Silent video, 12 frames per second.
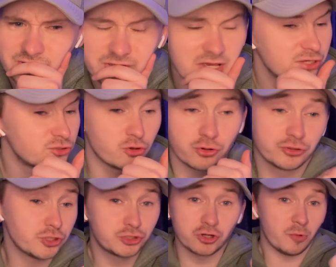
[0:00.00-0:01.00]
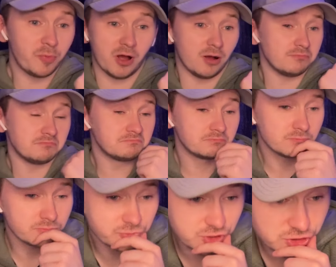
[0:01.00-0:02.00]
Yeah, Zoro, just chop it
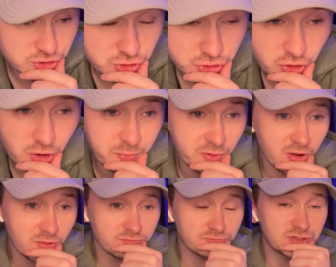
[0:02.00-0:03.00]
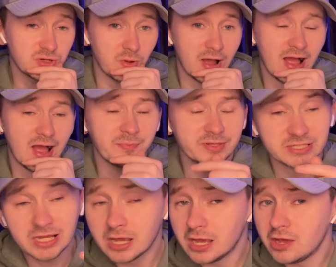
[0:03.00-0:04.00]
up. Just chop it up, see what happens.
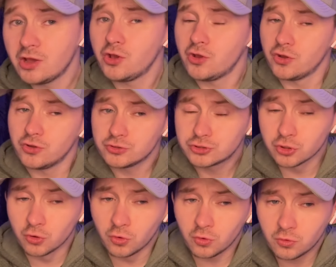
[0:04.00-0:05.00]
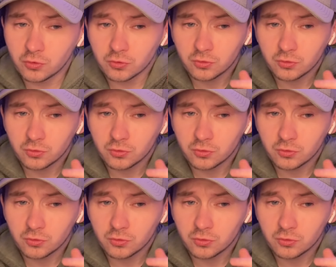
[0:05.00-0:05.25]
So,